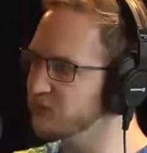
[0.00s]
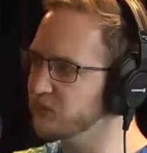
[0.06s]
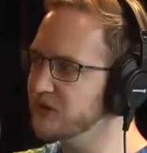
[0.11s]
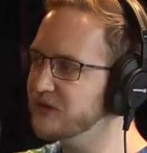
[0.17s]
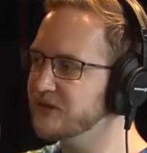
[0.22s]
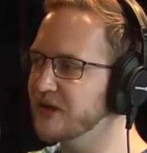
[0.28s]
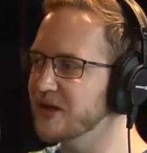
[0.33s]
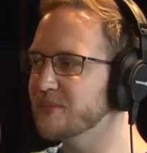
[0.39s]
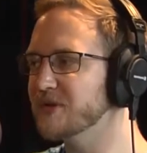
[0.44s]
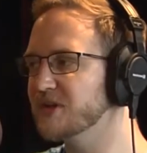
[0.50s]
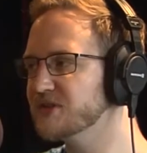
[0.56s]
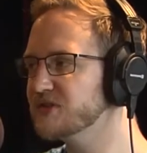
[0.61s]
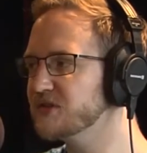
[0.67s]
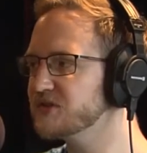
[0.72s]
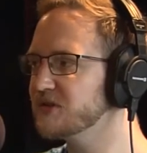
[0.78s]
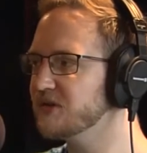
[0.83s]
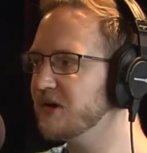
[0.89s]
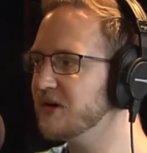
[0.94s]
with that? Because
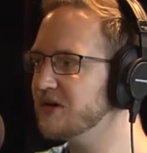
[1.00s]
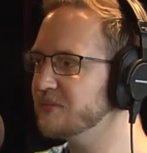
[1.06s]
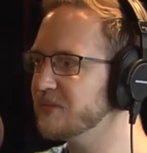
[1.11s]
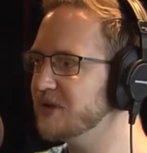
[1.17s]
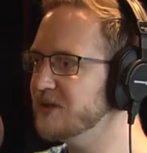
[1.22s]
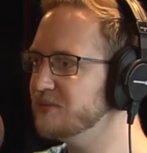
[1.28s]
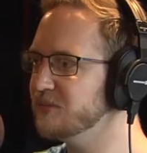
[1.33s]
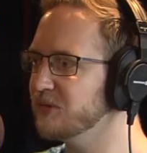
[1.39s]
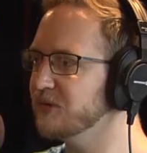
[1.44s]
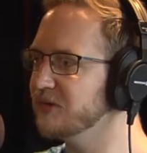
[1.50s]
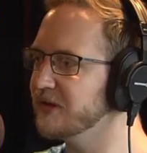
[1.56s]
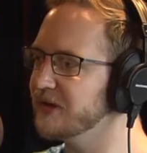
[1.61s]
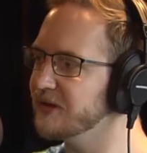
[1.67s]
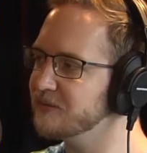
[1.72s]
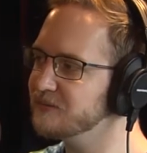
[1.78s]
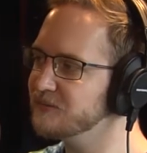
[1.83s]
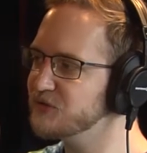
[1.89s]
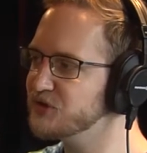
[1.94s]
there's a lot of people
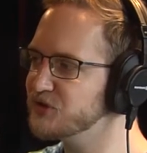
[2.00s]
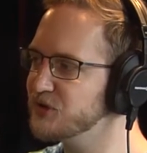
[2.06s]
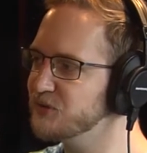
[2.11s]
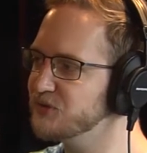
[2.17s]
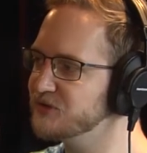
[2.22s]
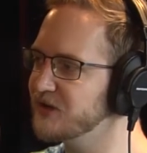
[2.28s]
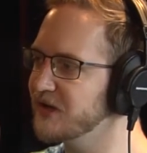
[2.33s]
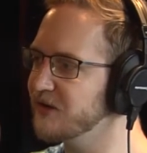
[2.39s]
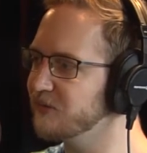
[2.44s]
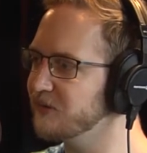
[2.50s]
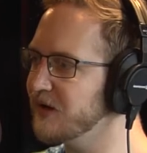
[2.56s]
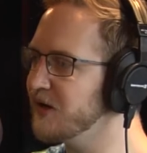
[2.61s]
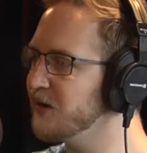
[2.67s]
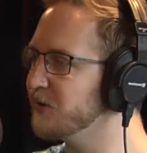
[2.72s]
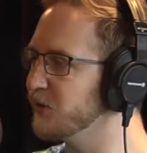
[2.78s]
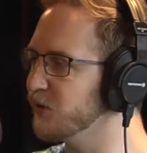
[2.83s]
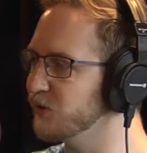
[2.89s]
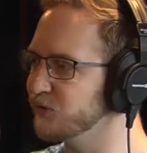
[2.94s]
that choose that
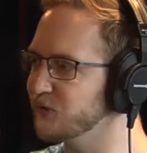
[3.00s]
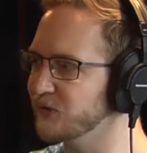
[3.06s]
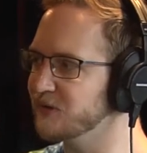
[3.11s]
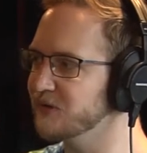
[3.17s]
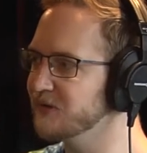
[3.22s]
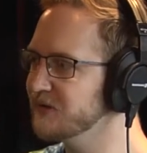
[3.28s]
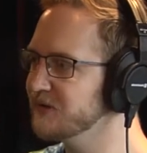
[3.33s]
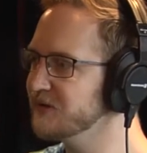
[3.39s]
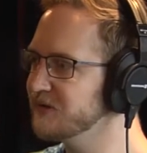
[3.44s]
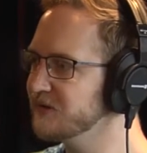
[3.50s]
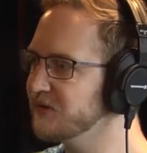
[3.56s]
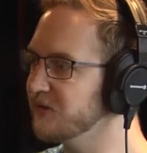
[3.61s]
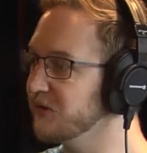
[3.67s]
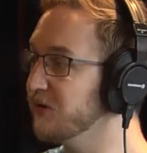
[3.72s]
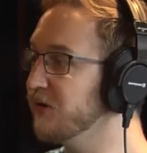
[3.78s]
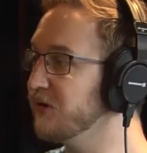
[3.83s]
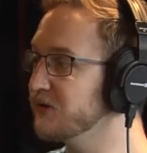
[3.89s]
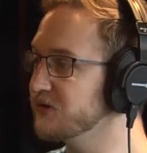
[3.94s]
route over. I didn't want to the
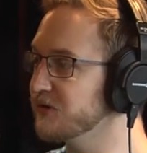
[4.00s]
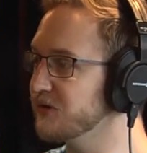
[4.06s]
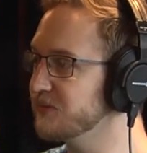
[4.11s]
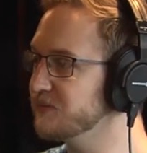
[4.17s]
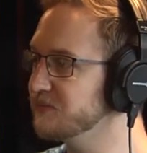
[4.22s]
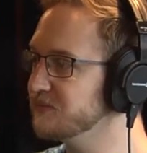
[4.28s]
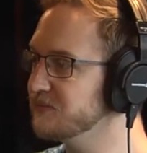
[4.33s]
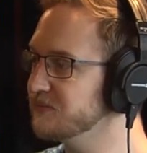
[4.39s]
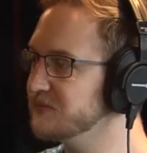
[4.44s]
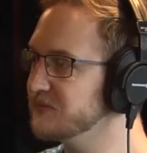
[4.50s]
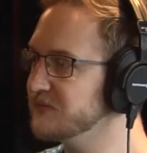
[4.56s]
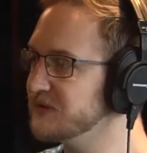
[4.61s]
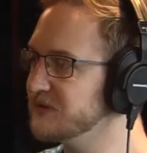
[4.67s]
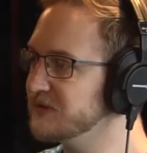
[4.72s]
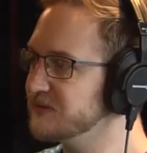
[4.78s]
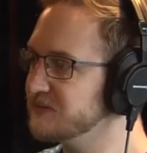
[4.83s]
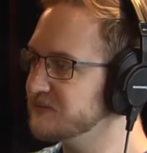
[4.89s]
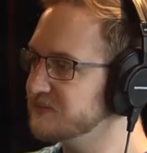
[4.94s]
long term.
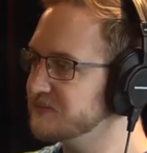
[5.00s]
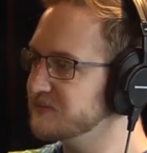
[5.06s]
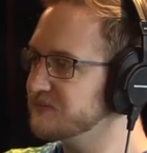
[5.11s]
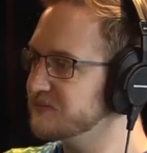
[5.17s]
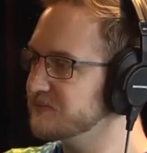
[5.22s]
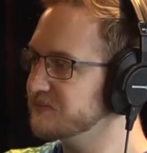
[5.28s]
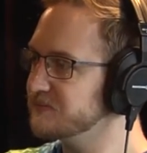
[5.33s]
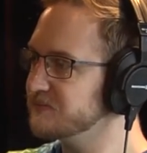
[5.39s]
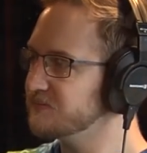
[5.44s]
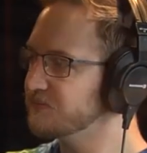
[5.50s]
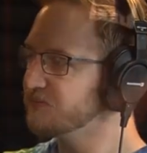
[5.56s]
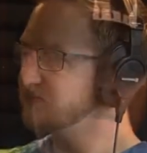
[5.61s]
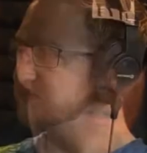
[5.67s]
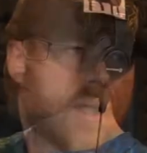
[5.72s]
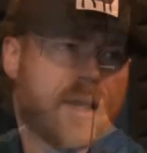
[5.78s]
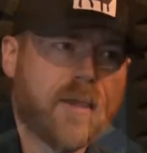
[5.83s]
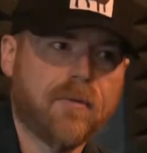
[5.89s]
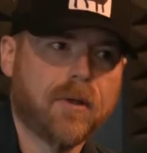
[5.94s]
Honestly, I didn't want
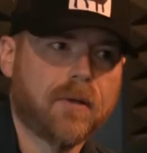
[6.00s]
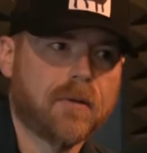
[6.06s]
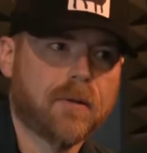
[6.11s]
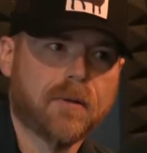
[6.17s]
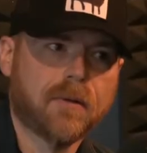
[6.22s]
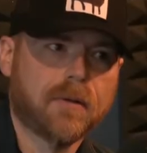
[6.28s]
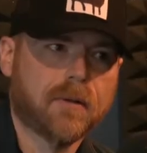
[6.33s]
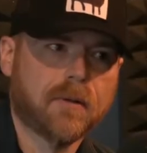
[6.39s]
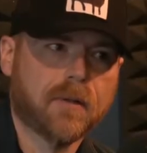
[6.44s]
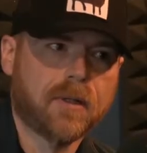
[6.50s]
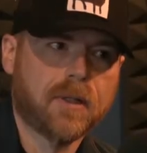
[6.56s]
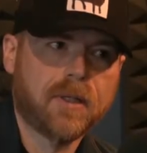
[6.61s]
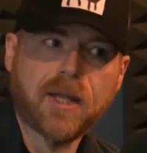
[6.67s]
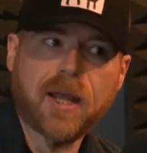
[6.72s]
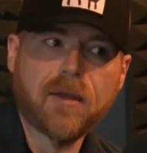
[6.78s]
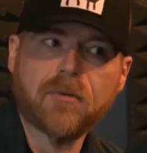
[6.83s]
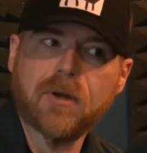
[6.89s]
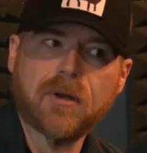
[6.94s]
to have it. Yeah.
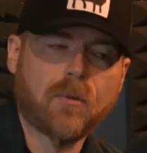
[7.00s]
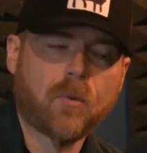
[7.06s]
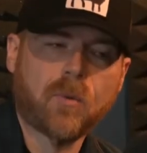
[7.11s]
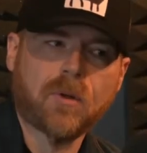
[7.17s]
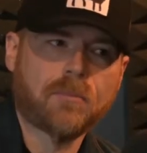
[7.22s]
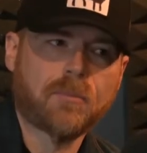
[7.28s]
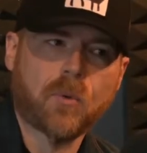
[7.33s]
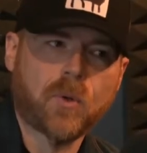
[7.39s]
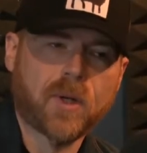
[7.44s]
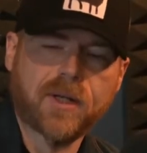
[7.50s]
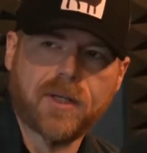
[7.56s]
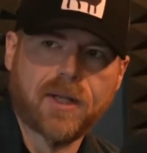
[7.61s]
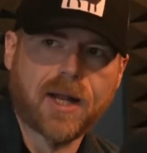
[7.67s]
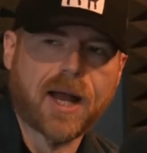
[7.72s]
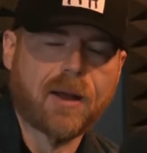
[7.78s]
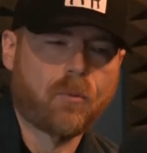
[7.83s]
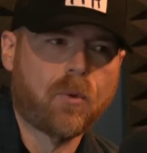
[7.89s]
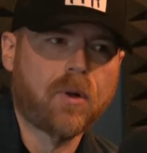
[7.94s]
Never at one point did
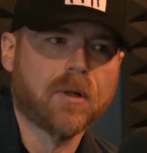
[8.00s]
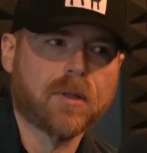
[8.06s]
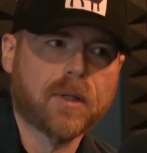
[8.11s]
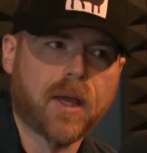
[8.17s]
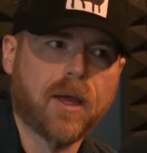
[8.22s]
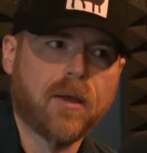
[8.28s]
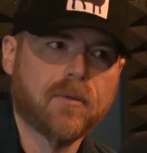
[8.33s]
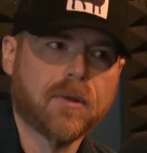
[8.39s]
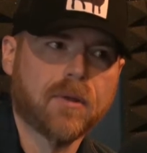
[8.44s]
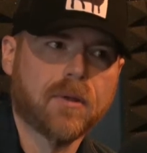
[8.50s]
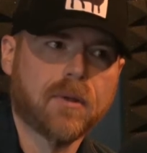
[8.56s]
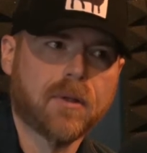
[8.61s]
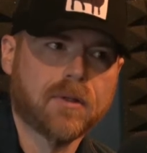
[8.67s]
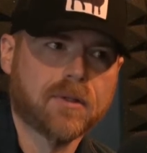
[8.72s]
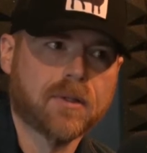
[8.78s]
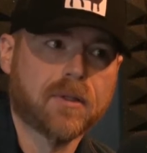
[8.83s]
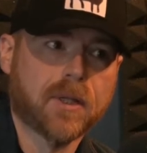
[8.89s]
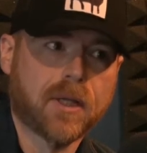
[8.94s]
I want to have it.
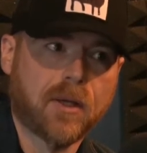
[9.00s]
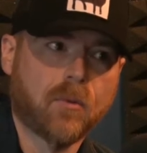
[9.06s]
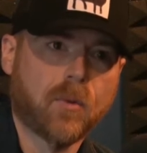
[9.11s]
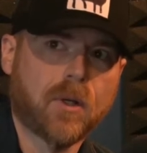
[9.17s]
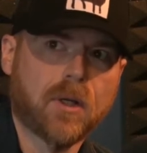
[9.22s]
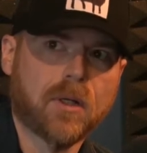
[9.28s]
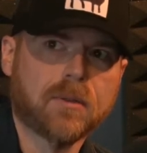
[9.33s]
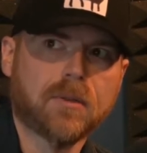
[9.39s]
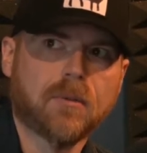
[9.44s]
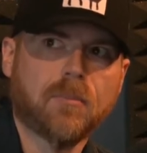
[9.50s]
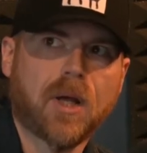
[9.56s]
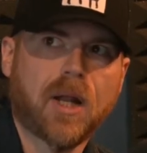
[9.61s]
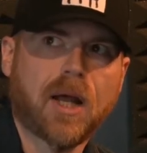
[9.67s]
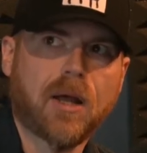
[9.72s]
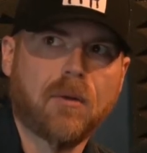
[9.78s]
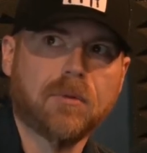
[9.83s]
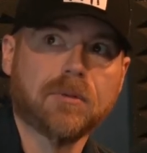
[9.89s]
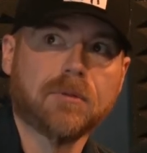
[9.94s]
As the thing was, but
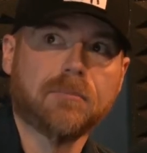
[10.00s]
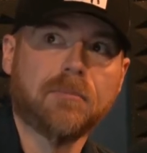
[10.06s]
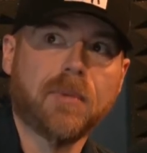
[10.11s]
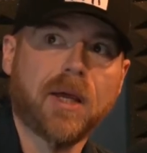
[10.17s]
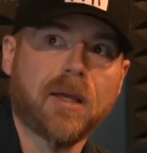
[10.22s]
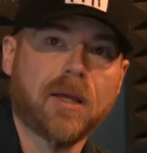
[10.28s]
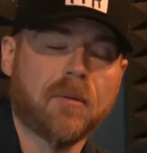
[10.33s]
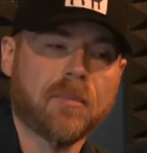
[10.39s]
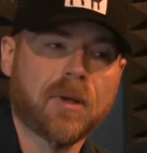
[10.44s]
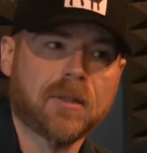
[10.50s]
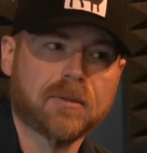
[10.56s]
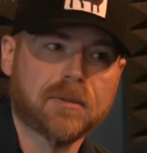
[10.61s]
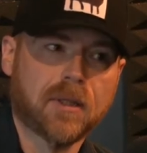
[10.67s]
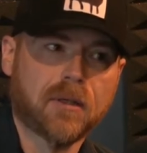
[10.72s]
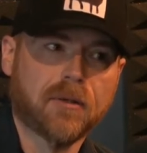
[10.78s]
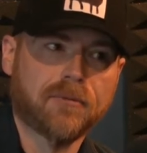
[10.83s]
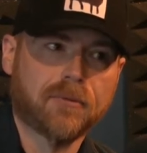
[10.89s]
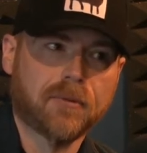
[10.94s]
I was making
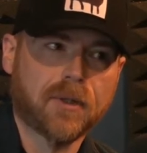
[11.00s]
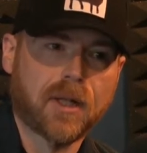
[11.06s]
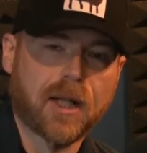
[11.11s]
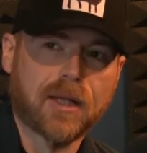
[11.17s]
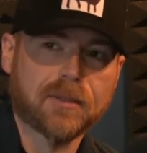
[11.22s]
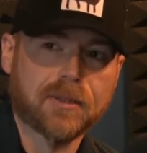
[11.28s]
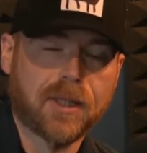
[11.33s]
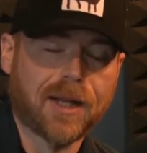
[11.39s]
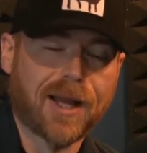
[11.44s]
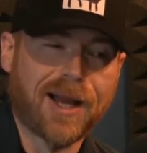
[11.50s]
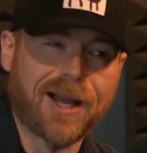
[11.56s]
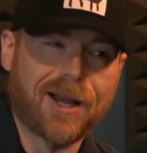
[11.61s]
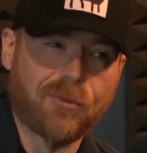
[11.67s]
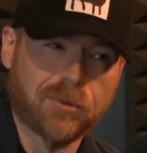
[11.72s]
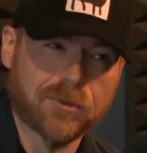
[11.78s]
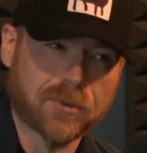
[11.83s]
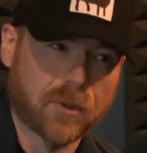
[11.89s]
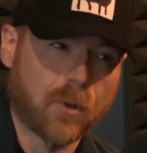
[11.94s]
myself realize that I
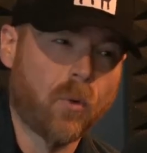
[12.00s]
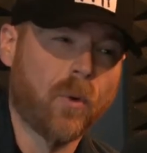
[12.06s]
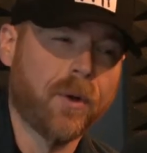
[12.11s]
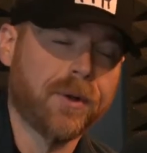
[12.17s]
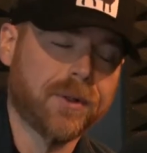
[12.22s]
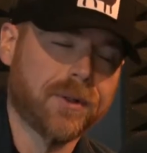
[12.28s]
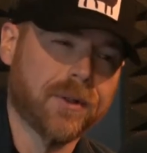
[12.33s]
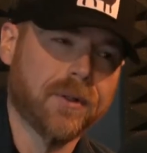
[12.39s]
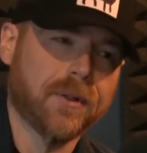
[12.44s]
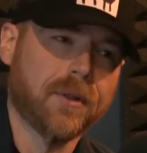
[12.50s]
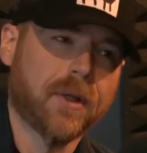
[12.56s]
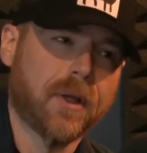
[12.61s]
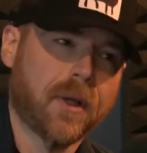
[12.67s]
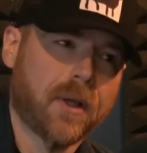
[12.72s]
was going to